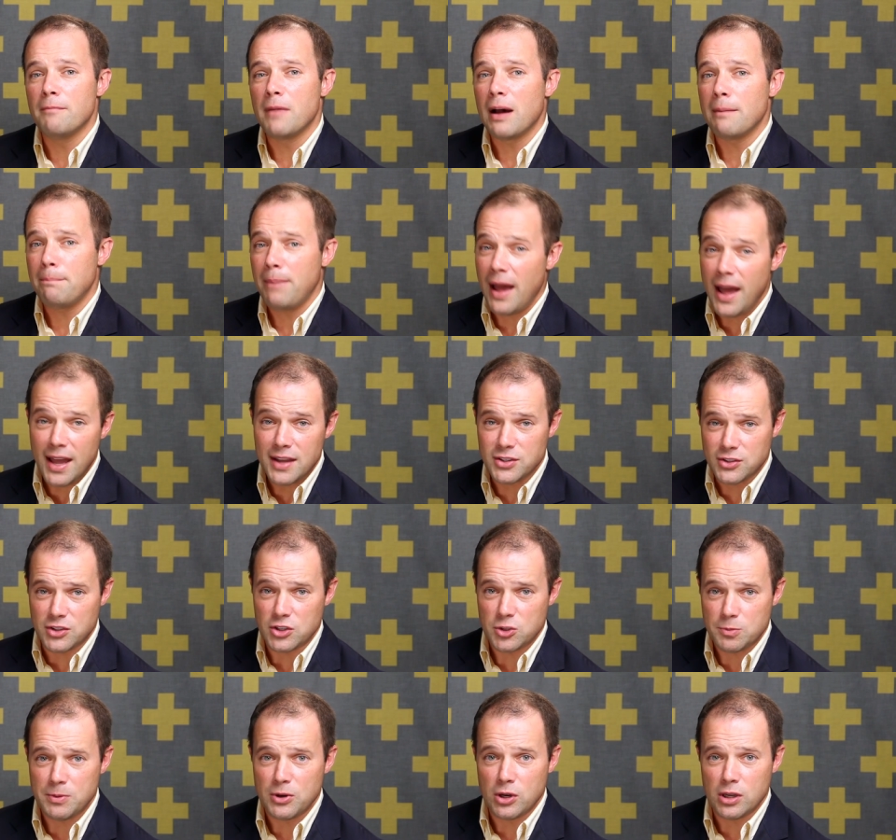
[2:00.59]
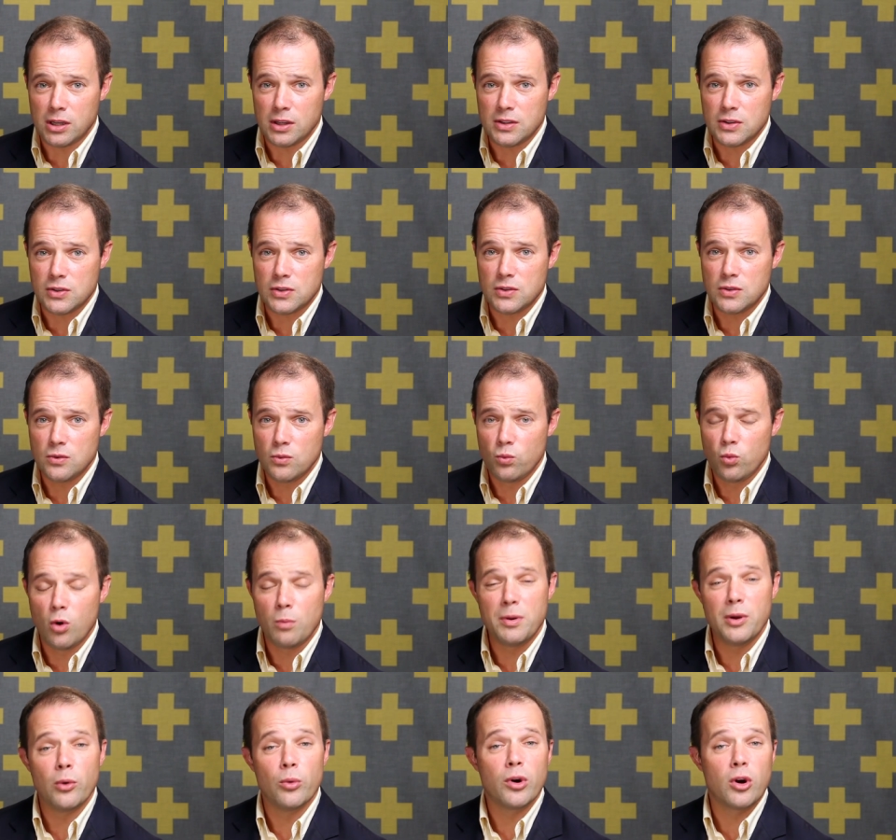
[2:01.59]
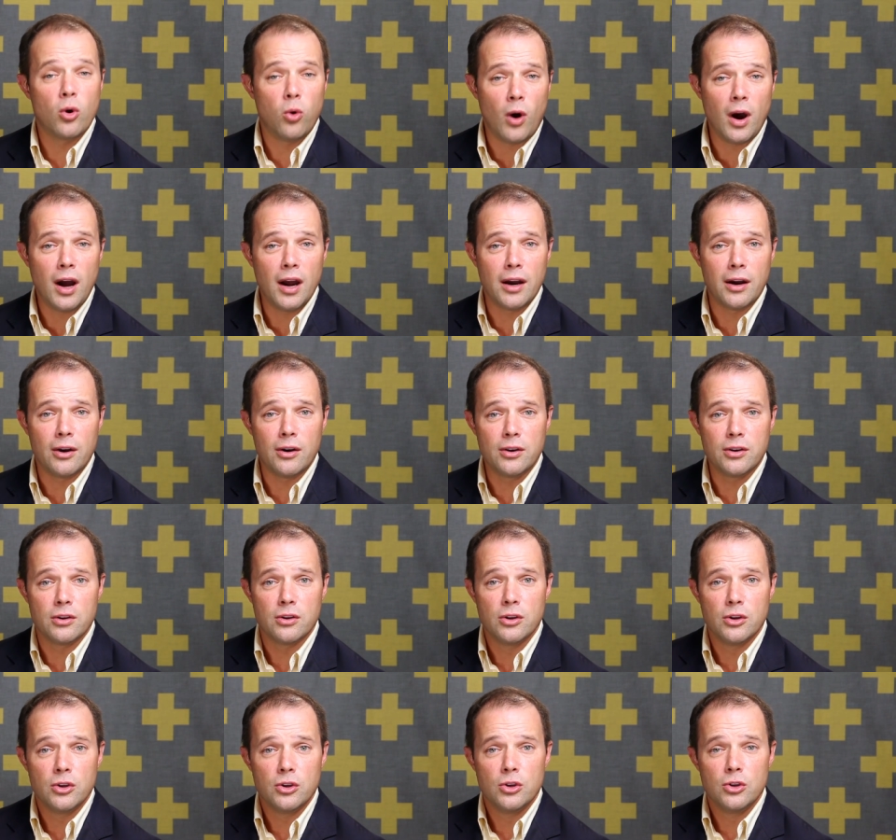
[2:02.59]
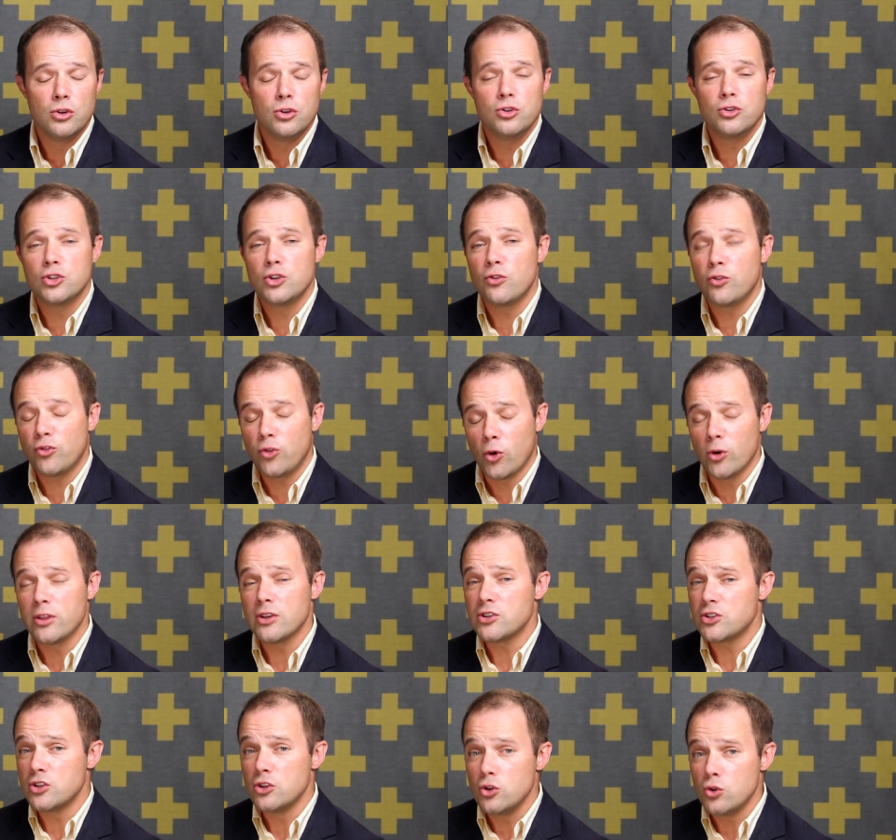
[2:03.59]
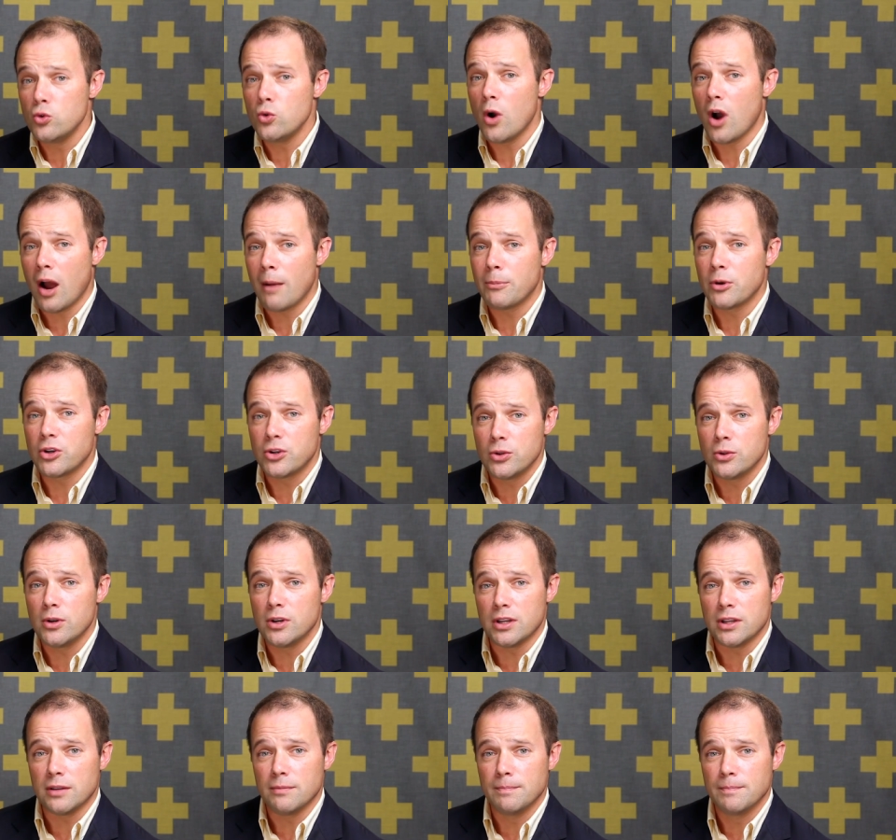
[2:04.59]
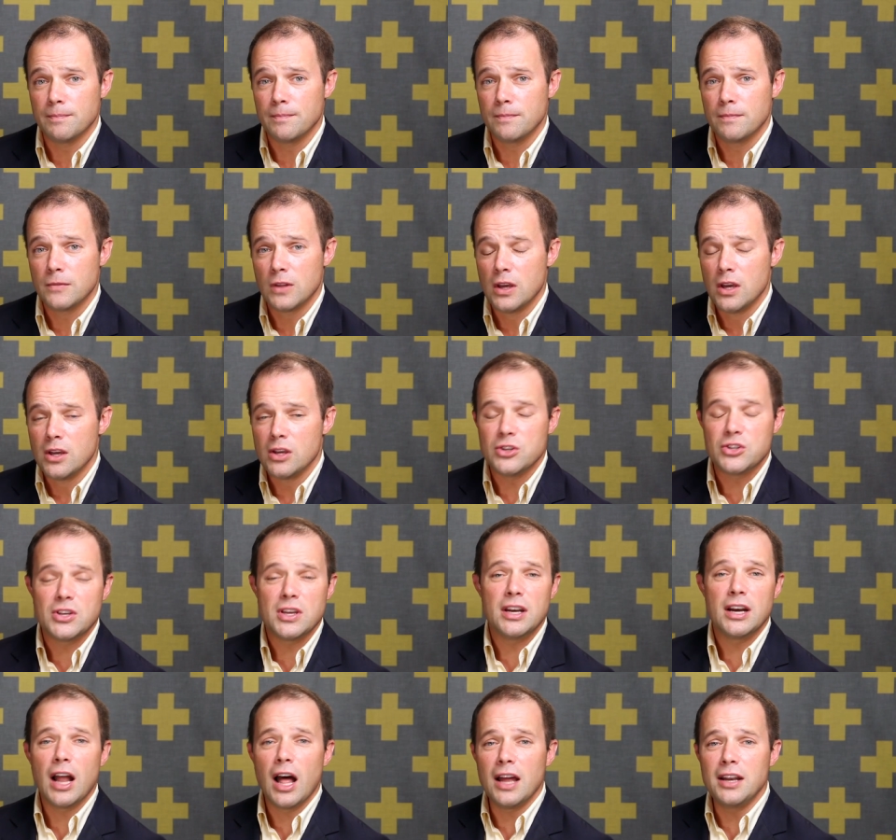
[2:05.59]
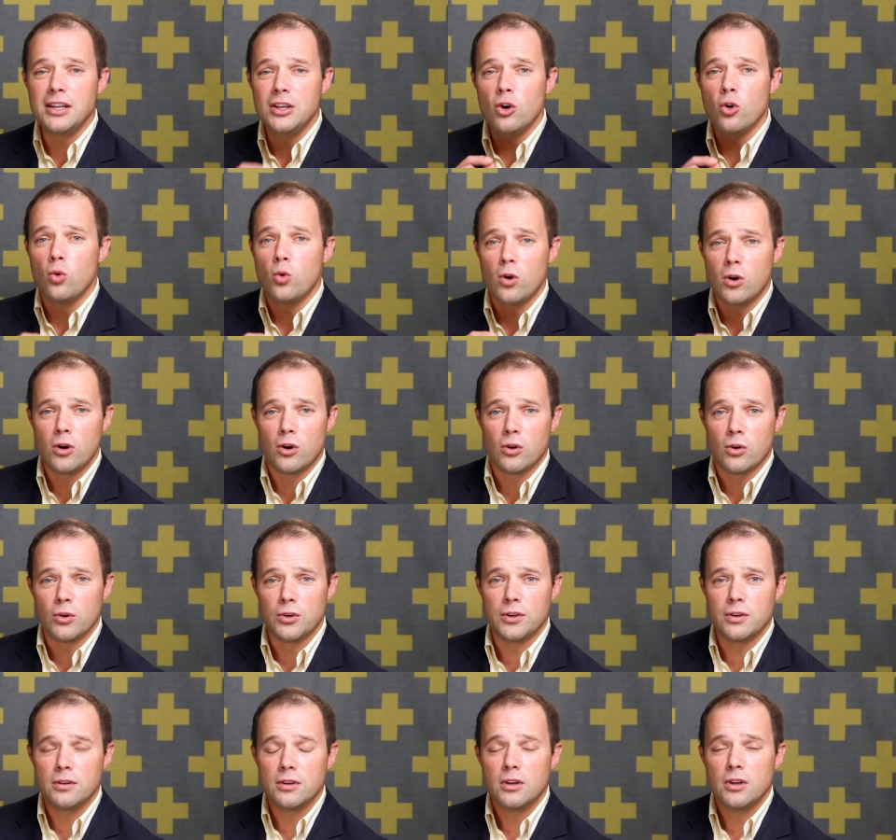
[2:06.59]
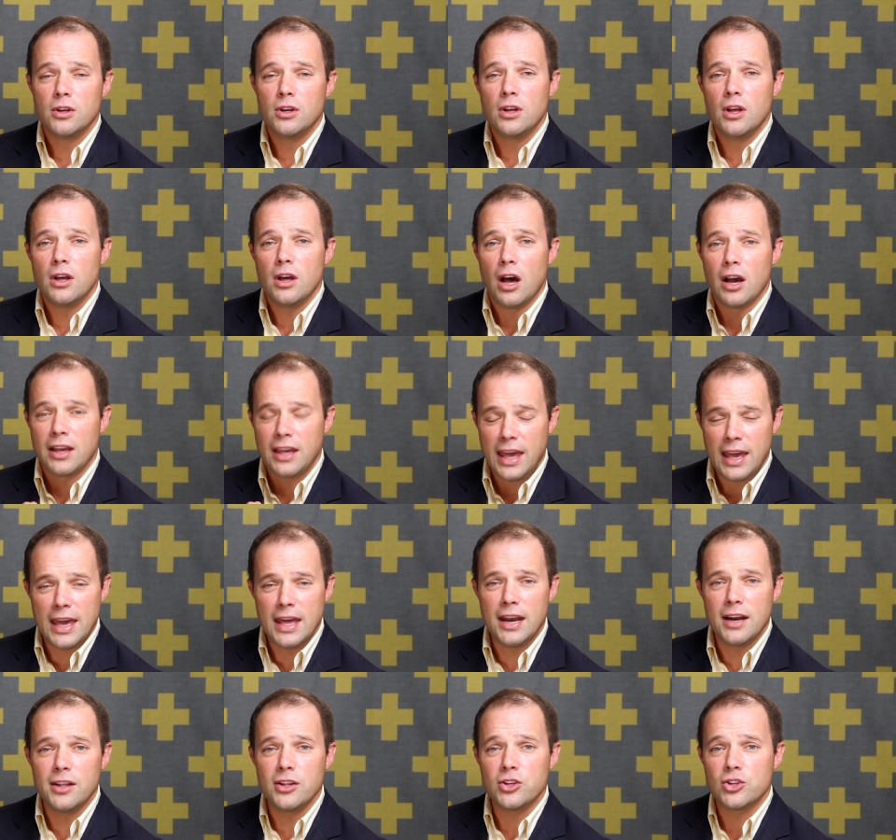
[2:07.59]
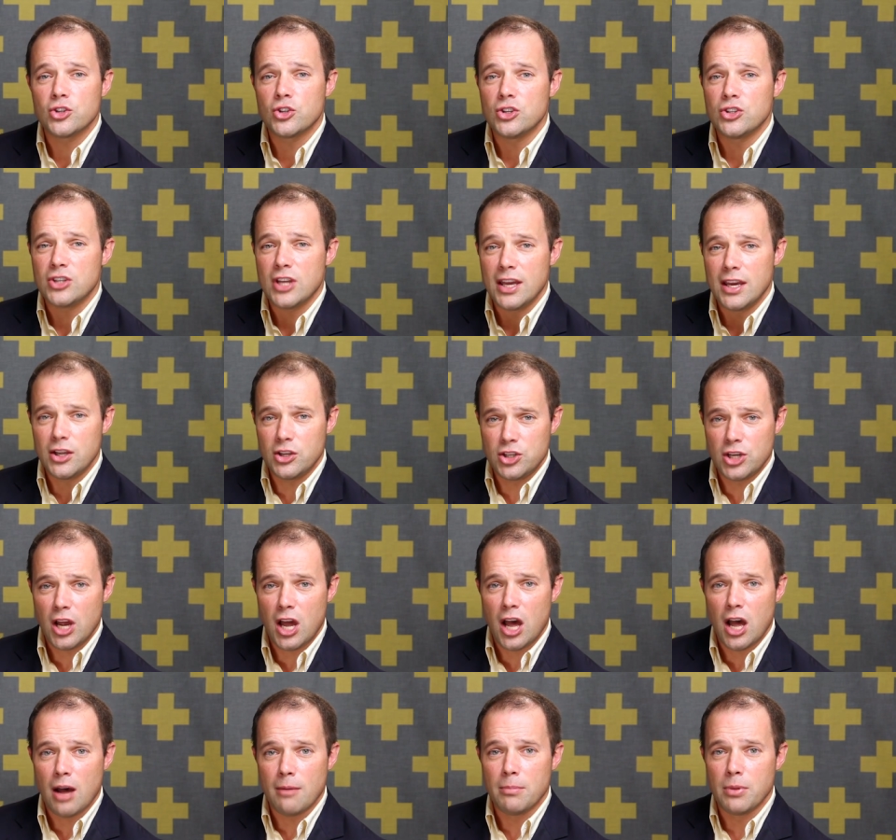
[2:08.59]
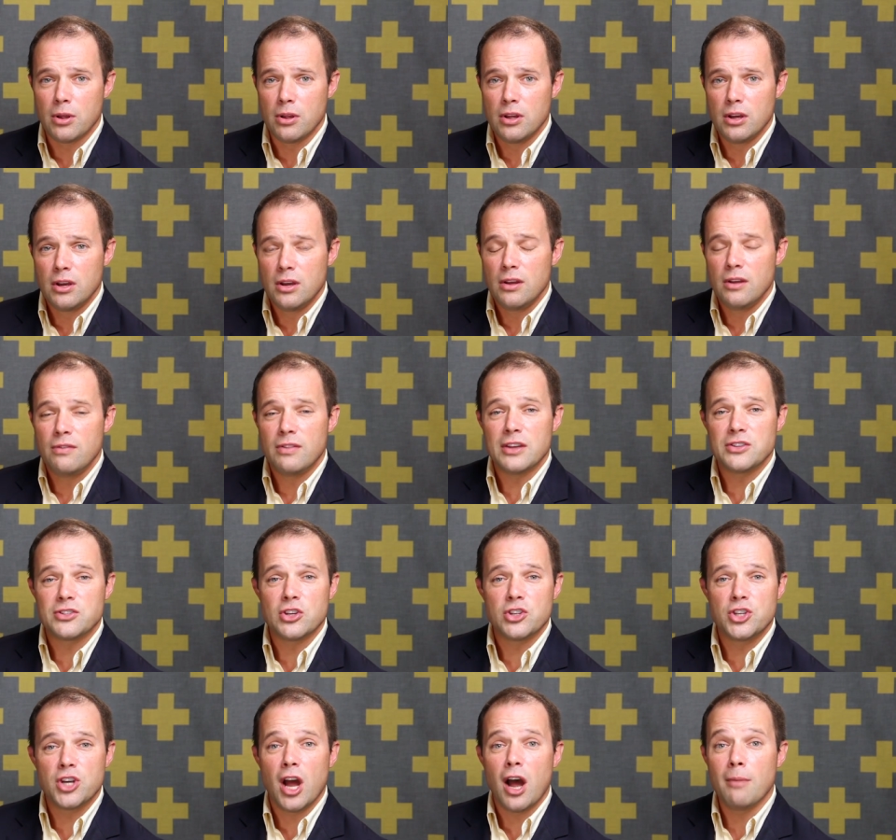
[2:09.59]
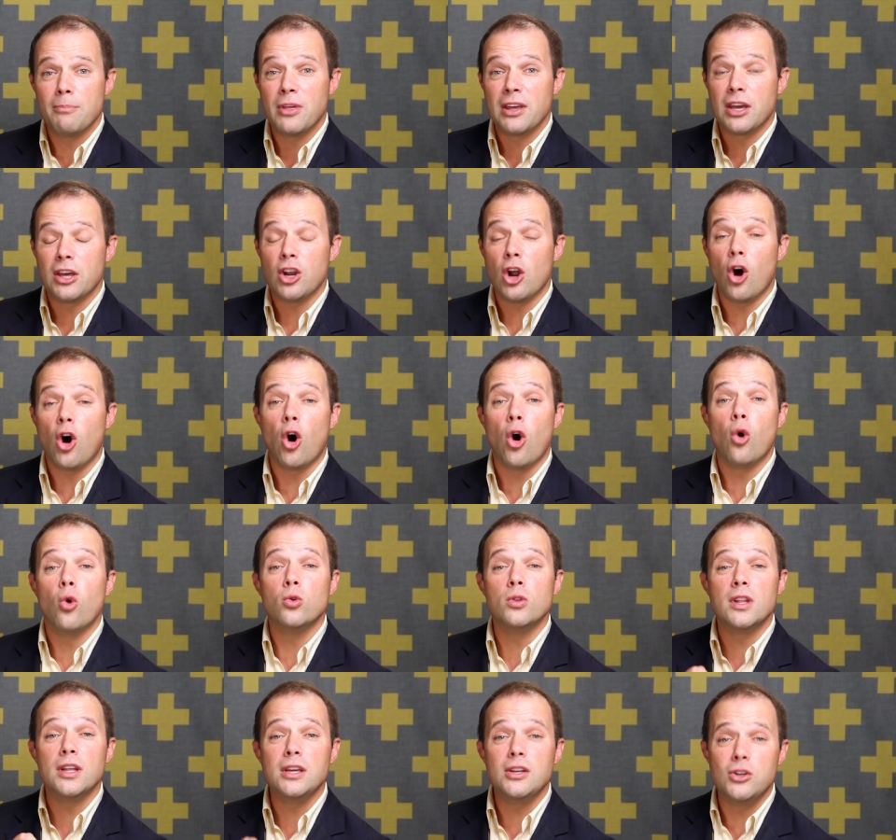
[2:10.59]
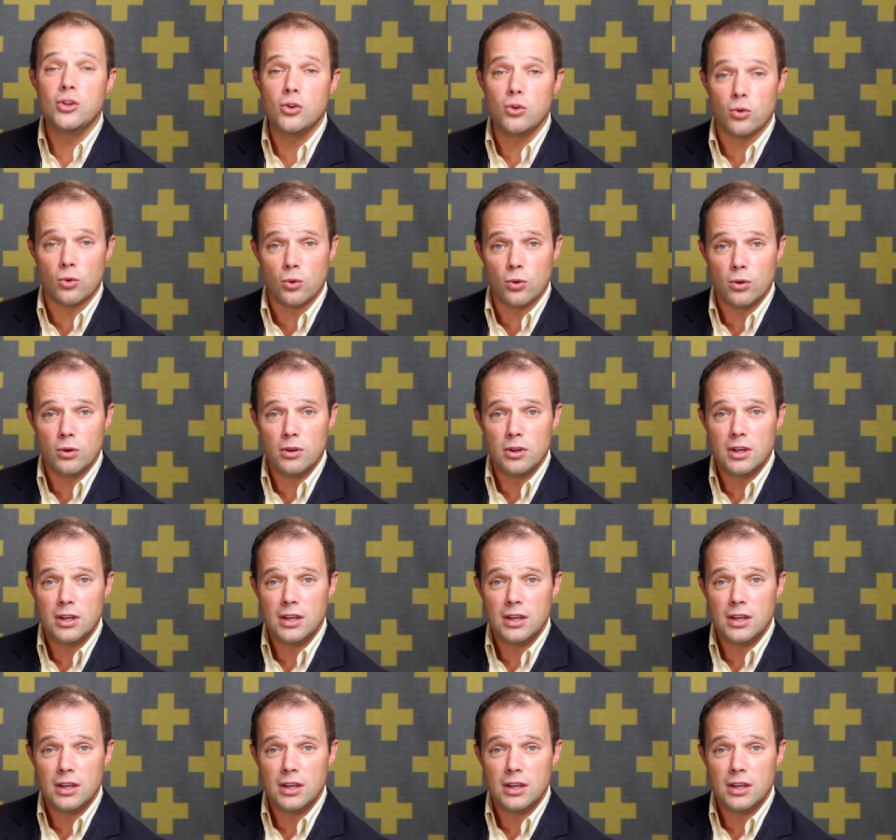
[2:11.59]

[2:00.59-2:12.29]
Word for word: of my past experience will be required to, for this new opportunity? You see, in an ideal world, a candidate should take a job that's a job they could only do